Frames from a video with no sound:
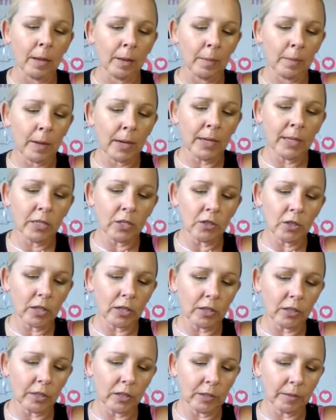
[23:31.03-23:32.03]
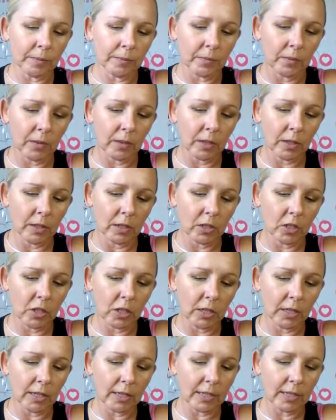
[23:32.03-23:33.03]
my instructor
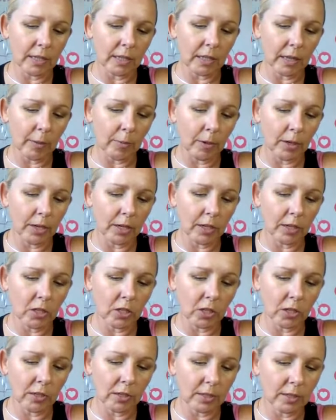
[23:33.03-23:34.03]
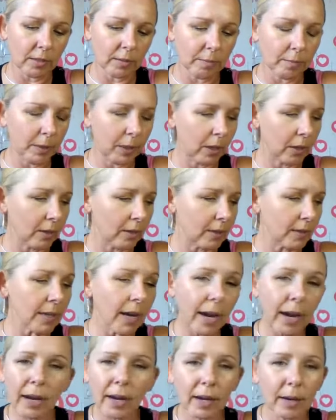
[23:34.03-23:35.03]
she does celebrities. She's just
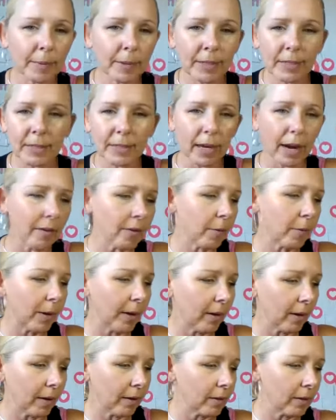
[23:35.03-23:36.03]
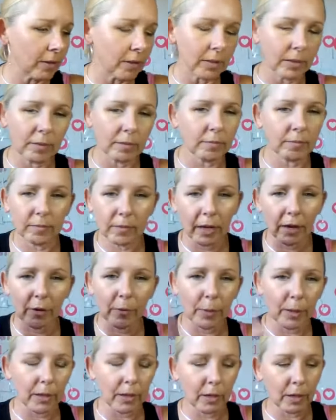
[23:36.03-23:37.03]
Beyonce. I mean, just everybody and just
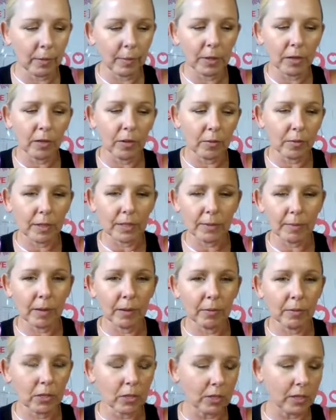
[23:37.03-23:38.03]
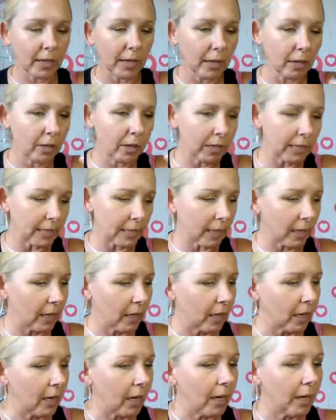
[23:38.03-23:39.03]
everybody. I mean, her resume was just like crazy.
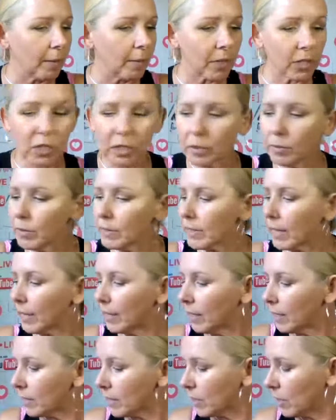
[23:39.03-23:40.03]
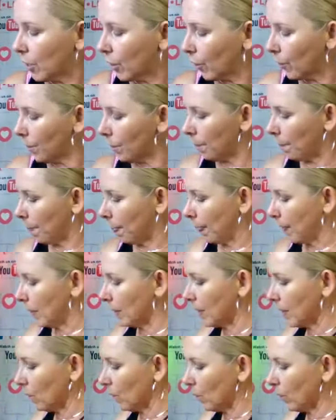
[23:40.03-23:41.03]
But she was letting us know
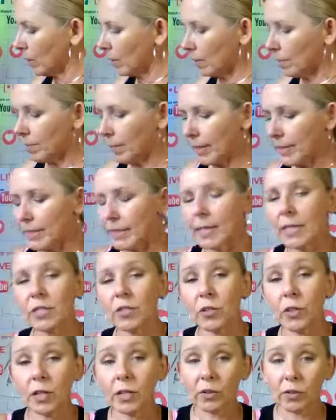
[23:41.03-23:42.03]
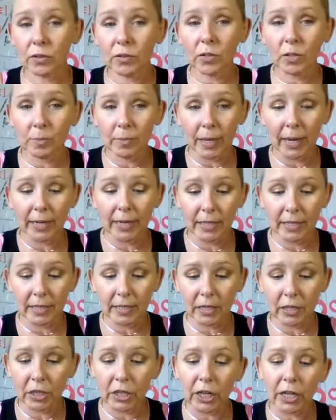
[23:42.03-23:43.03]
that one of the best things you can use to apply
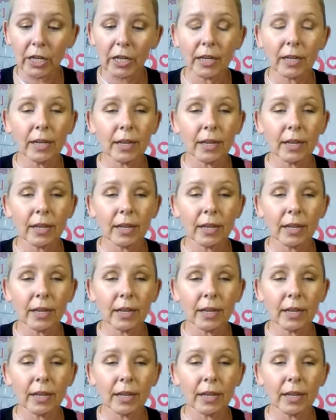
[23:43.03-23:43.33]
concealer